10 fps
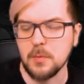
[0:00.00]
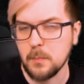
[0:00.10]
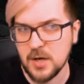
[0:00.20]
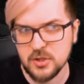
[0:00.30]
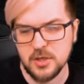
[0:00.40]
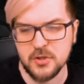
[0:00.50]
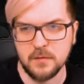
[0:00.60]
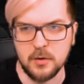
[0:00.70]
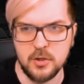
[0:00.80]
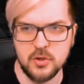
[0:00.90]
less of
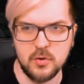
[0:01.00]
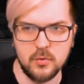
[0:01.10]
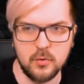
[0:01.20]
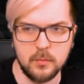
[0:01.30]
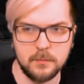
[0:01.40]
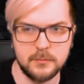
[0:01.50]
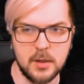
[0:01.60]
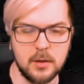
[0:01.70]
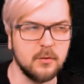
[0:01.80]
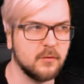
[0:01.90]
an issue than
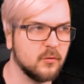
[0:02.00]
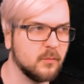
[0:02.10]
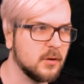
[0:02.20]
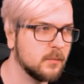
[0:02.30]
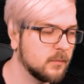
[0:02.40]
it used to be.